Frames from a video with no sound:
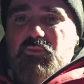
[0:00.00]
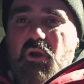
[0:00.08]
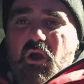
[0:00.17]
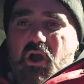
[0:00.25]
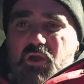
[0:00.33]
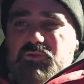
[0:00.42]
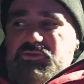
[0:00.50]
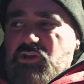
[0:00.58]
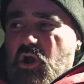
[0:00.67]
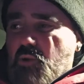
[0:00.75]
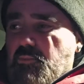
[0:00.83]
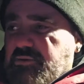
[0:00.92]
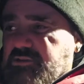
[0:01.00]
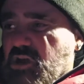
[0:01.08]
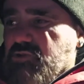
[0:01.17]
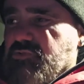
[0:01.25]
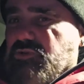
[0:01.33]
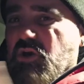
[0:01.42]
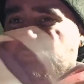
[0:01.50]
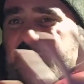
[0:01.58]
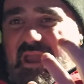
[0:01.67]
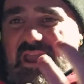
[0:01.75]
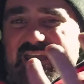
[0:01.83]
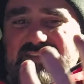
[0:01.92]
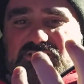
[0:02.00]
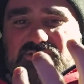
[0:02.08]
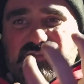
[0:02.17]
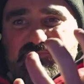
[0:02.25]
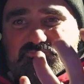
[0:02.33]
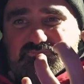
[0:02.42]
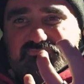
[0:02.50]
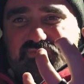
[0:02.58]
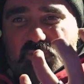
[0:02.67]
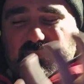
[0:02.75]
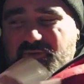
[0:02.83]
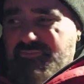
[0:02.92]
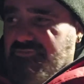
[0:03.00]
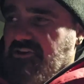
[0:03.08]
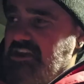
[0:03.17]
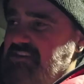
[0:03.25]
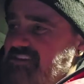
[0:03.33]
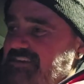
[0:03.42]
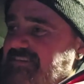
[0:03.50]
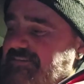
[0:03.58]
where I was cold, my toes were cold, my hands are just proper freezing.